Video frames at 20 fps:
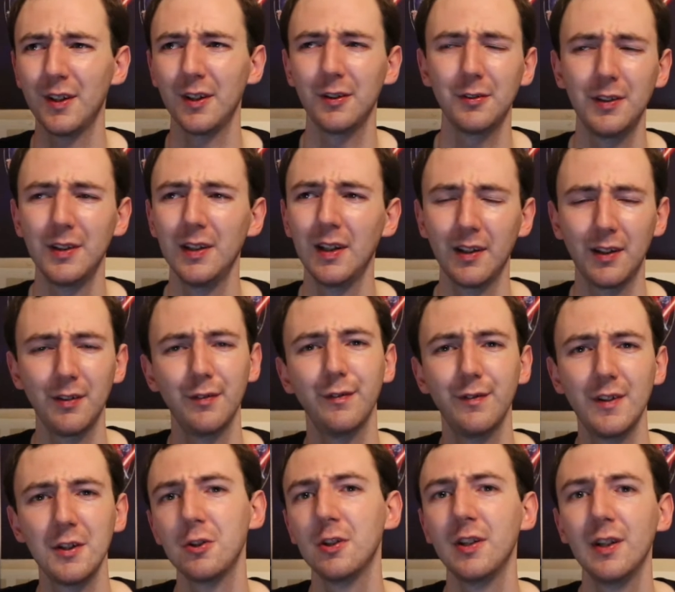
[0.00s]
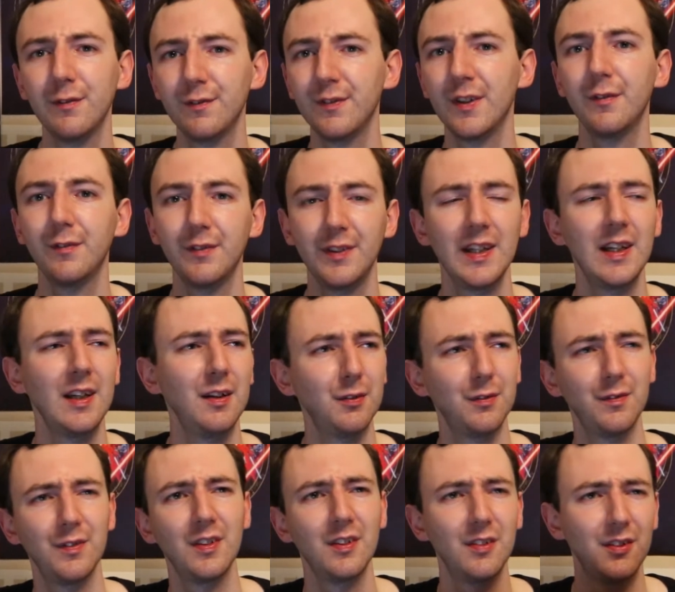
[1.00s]
actually like officially a 15
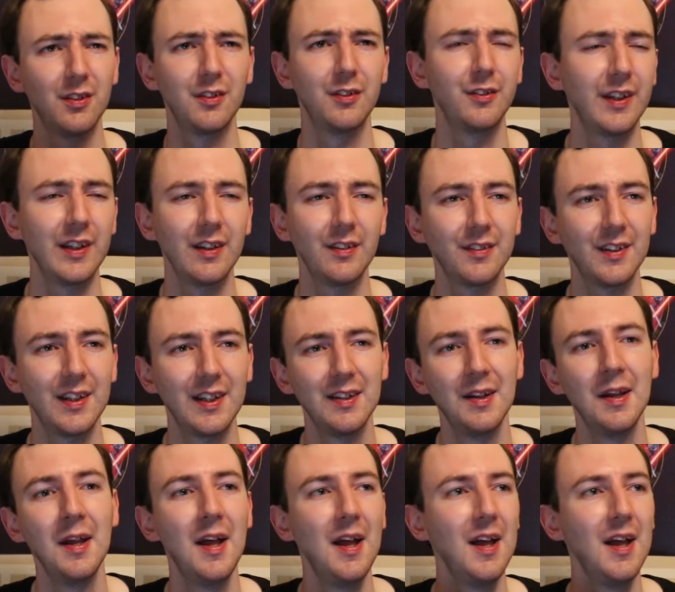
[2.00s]
if it's a 16